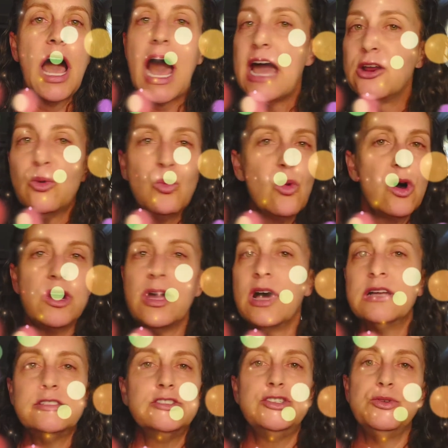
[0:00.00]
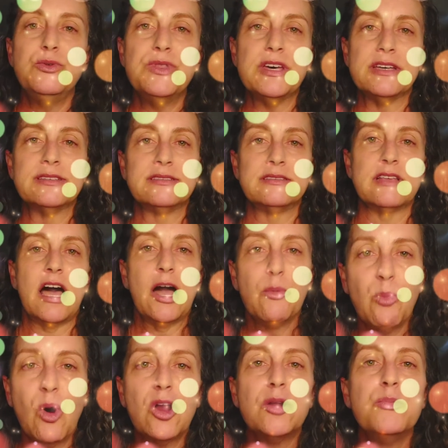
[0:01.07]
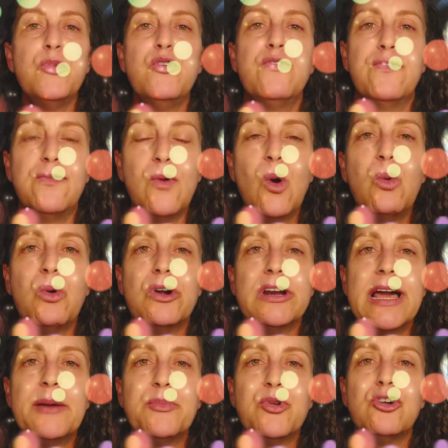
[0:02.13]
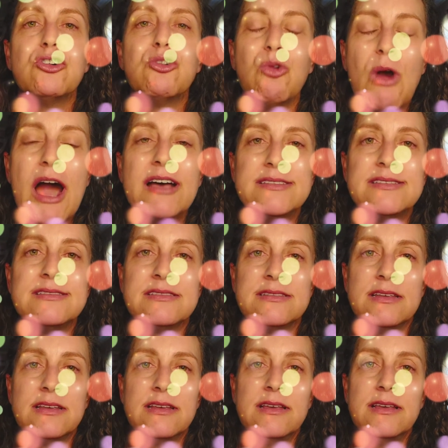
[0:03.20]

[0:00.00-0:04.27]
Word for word: I don't want to undo this. I want to move forward and progress.